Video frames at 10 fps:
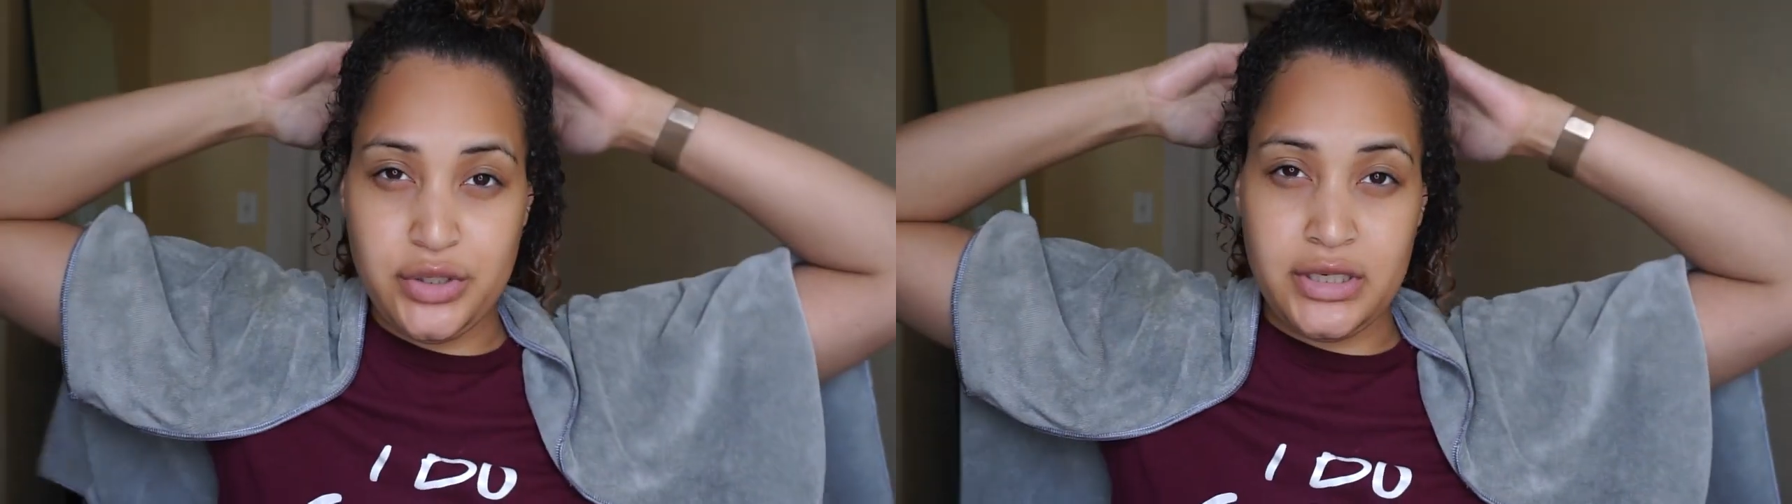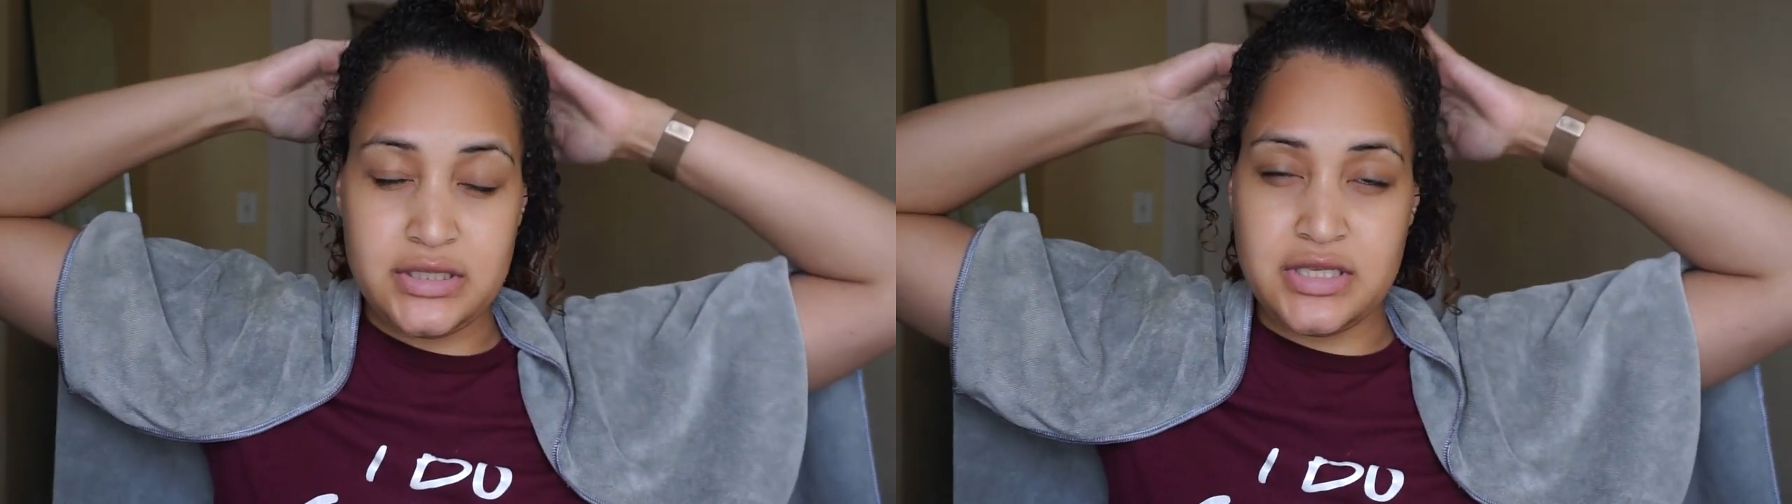you
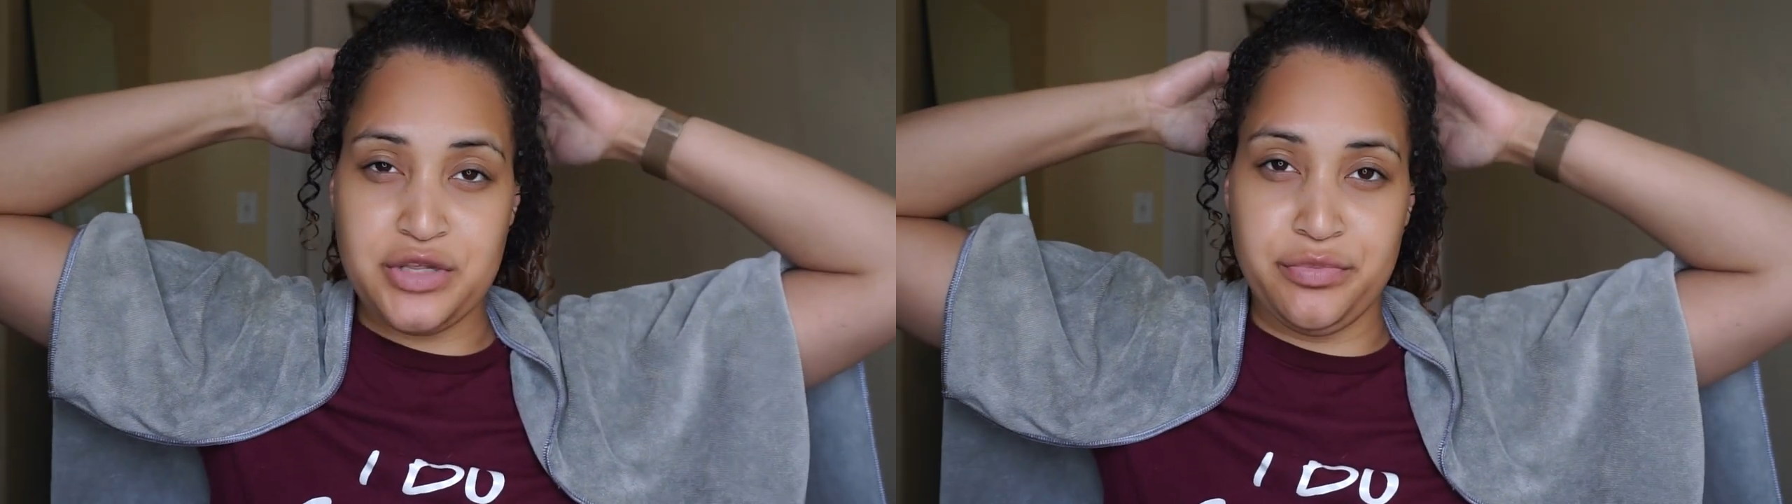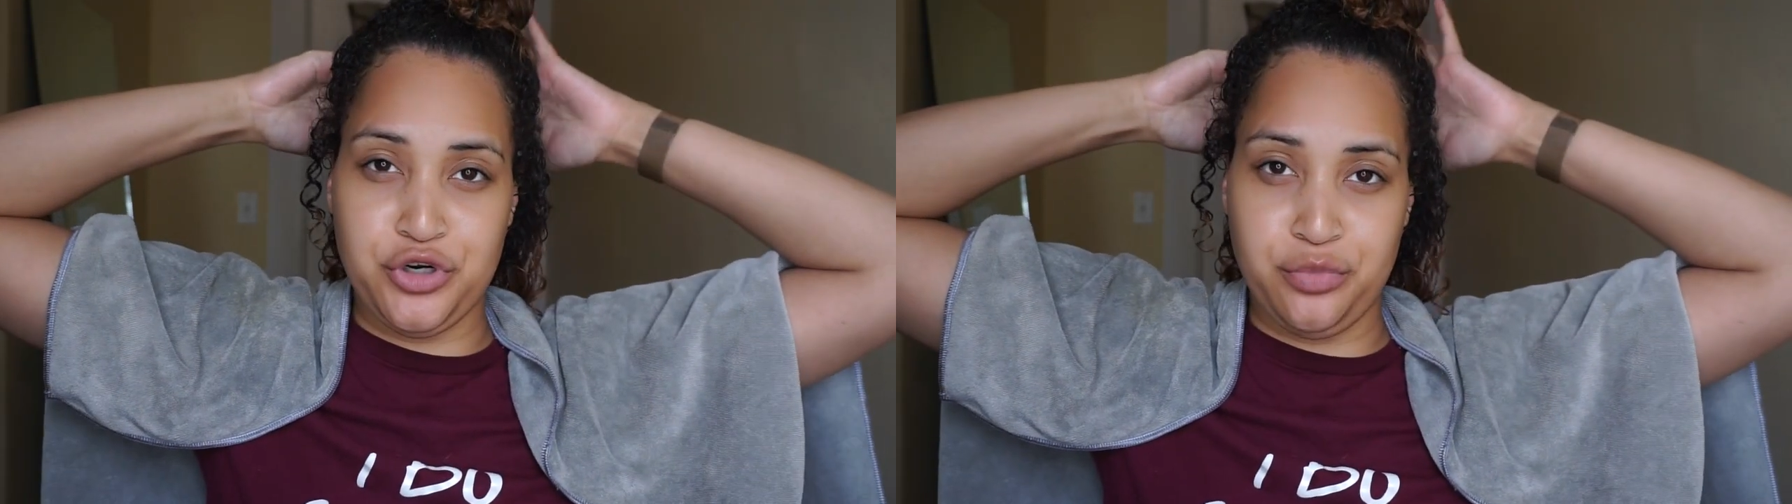get into the
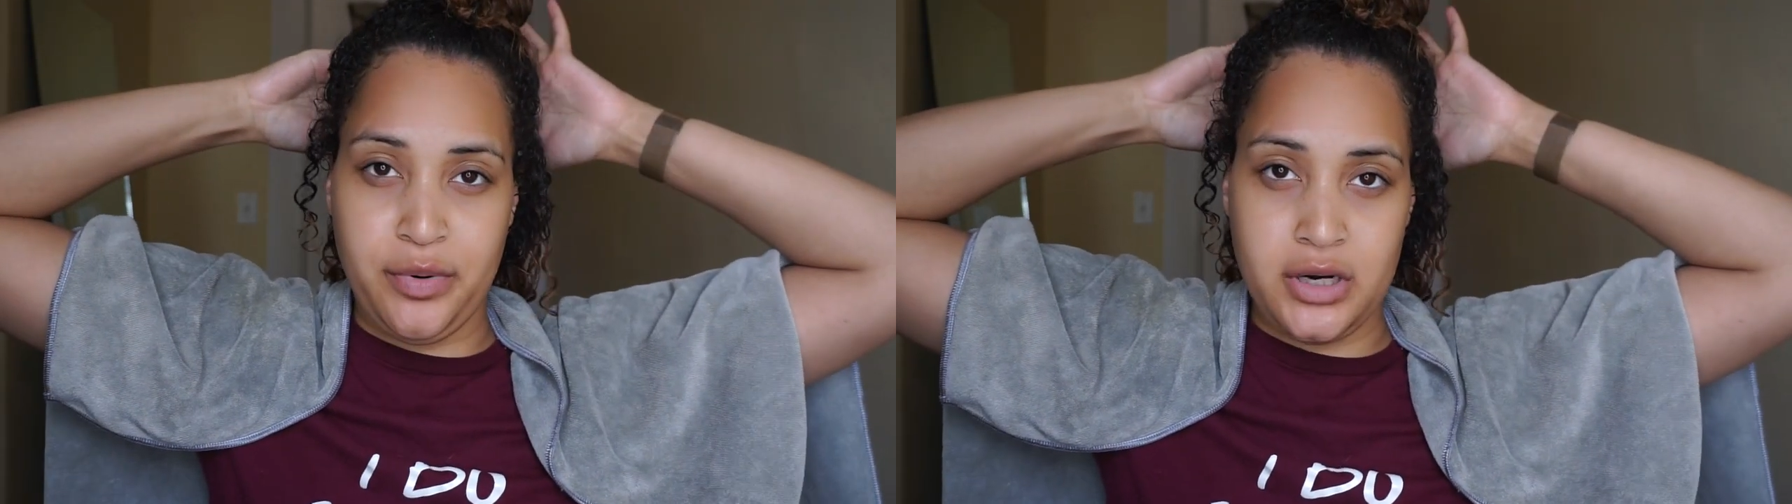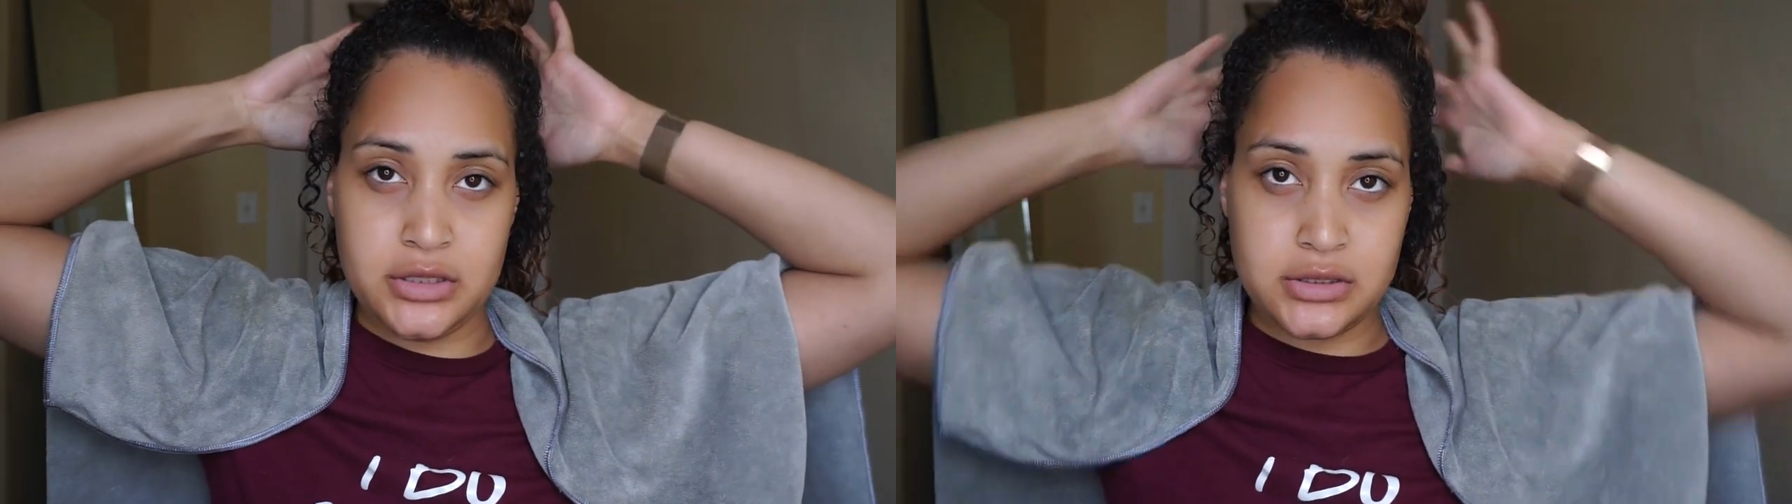middle
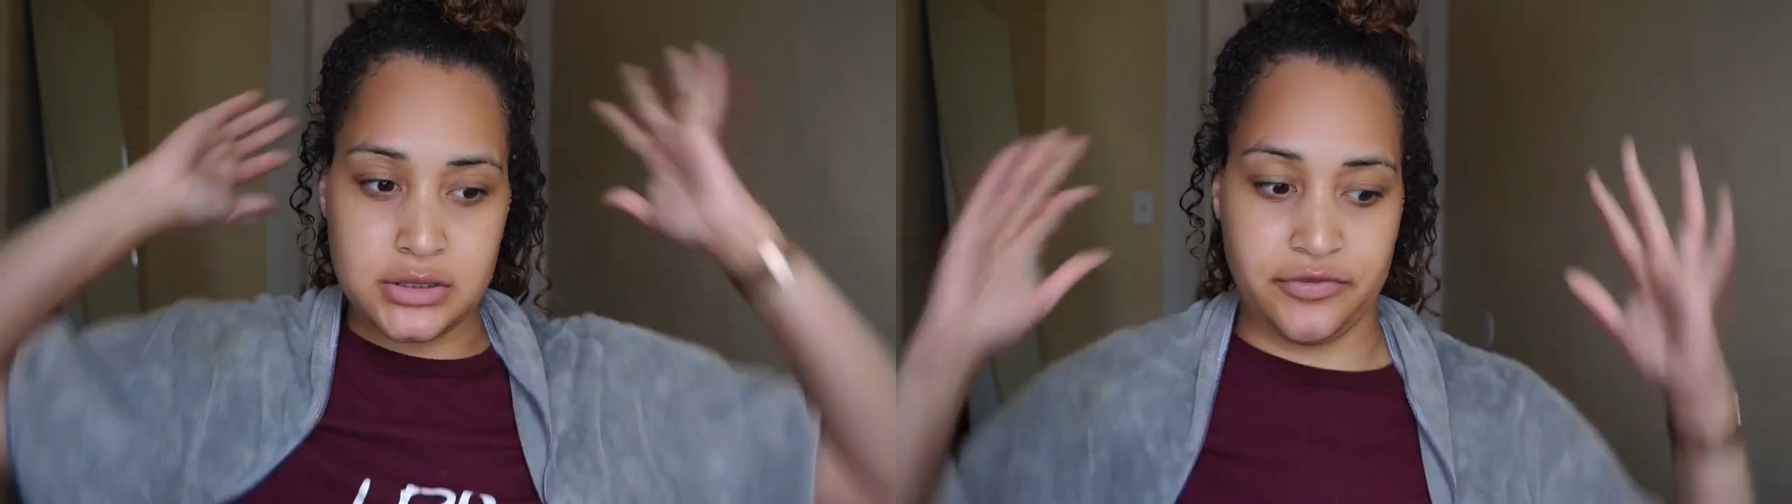parts,